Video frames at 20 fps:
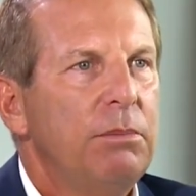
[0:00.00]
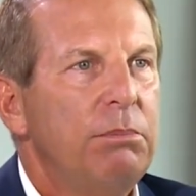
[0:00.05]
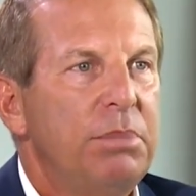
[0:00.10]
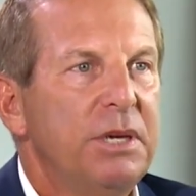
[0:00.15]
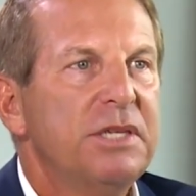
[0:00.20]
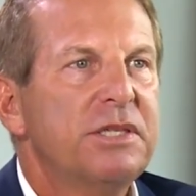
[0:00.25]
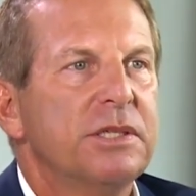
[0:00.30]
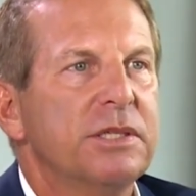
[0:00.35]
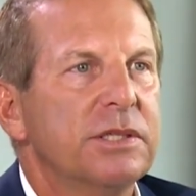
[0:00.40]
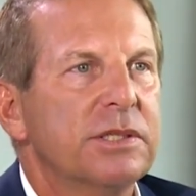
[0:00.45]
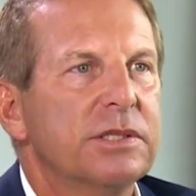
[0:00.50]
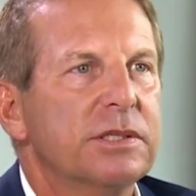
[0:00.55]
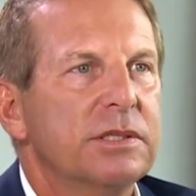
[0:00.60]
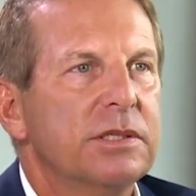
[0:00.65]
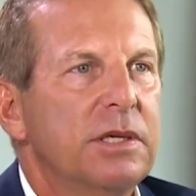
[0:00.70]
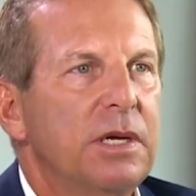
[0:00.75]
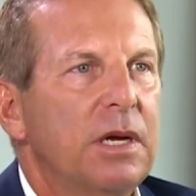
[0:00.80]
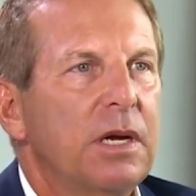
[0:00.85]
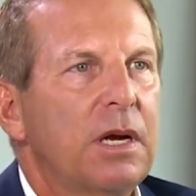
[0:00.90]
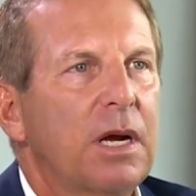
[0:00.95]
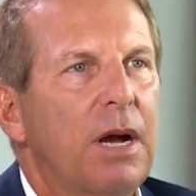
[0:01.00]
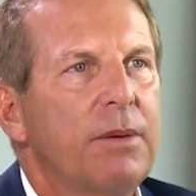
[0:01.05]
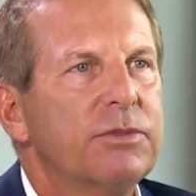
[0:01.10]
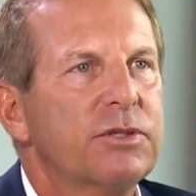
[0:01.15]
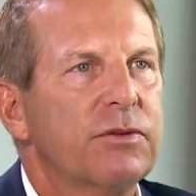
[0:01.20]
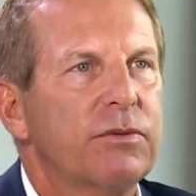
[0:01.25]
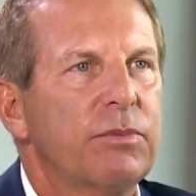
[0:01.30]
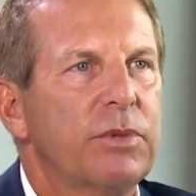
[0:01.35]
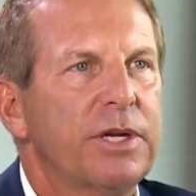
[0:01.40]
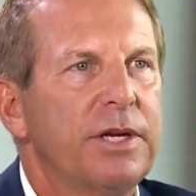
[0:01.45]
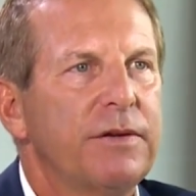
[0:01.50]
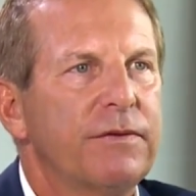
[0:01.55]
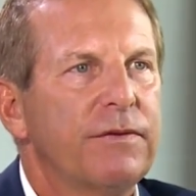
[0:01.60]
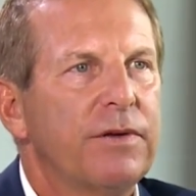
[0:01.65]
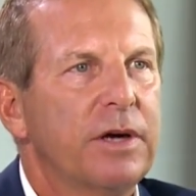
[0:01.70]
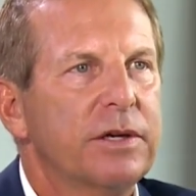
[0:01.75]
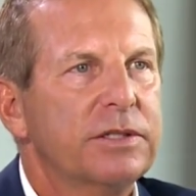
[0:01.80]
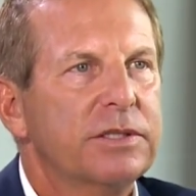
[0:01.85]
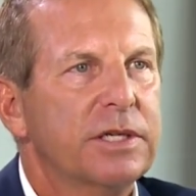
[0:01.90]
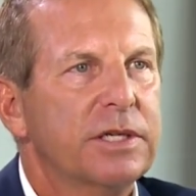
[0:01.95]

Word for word: business comes from Li & Fung